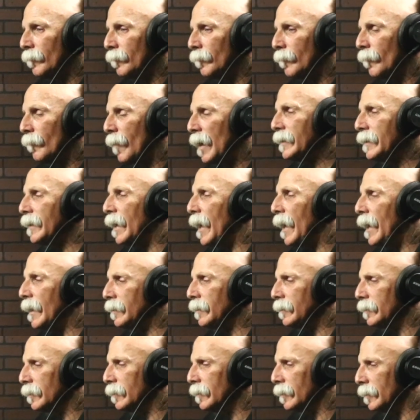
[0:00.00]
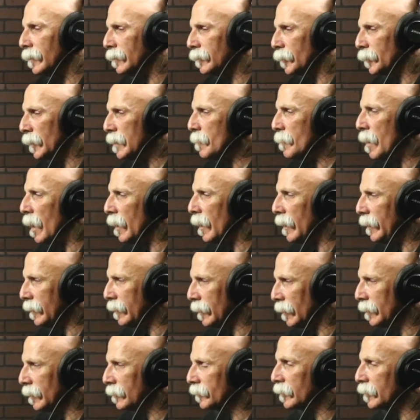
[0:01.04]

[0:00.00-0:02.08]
my dad is remarried and lives in